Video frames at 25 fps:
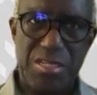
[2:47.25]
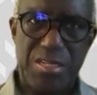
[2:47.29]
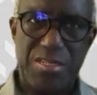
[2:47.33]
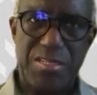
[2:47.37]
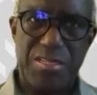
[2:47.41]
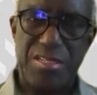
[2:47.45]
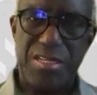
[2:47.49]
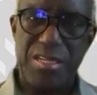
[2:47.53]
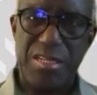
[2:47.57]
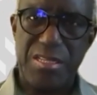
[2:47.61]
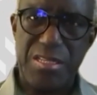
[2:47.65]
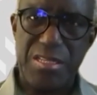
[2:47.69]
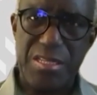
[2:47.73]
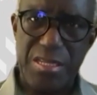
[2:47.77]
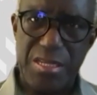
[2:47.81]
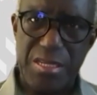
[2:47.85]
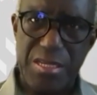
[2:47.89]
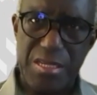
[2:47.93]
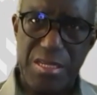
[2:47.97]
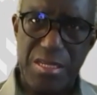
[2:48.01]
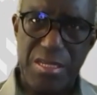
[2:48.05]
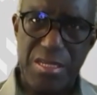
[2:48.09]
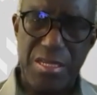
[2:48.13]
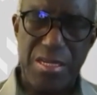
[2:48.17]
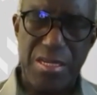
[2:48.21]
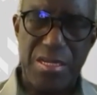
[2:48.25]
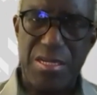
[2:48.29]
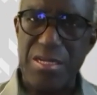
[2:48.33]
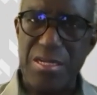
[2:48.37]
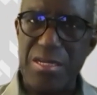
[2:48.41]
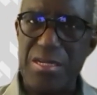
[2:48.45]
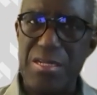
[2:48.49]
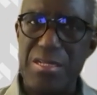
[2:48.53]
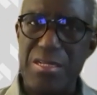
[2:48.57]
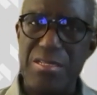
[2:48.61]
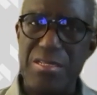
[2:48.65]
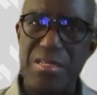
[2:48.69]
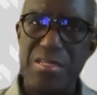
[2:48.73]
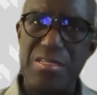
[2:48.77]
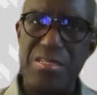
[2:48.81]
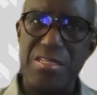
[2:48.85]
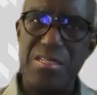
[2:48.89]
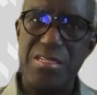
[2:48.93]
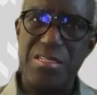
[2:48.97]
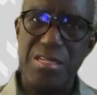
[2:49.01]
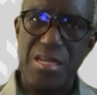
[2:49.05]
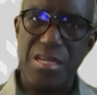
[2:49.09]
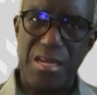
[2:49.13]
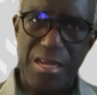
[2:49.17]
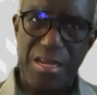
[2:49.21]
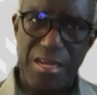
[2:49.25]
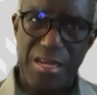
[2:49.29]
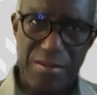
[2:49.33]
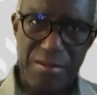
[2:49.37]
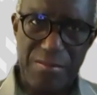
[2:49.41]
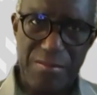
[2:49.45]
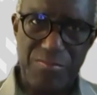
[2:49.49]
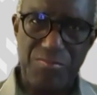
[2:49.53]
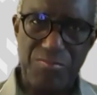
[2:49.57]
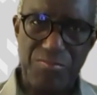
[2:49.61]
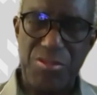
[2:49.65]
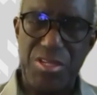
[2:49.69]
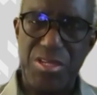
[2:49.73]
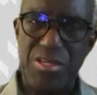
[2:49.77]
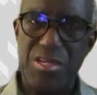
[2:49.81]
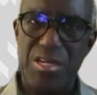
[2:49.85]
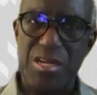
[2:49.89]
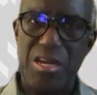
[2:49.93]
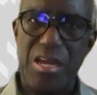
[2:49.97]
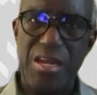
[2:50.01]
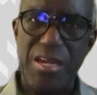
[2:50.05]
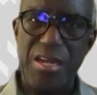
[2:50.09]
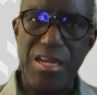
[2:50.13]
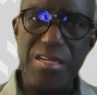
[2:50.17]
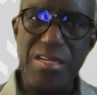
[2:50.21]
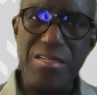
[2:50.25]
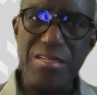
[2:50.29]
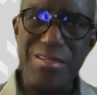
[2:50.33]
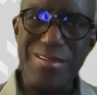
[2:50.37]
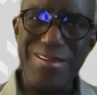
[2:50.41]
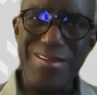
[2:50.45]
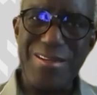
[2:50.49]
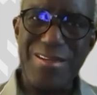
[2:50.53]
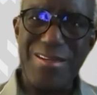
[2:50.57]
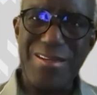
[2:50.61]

I think the design, the client,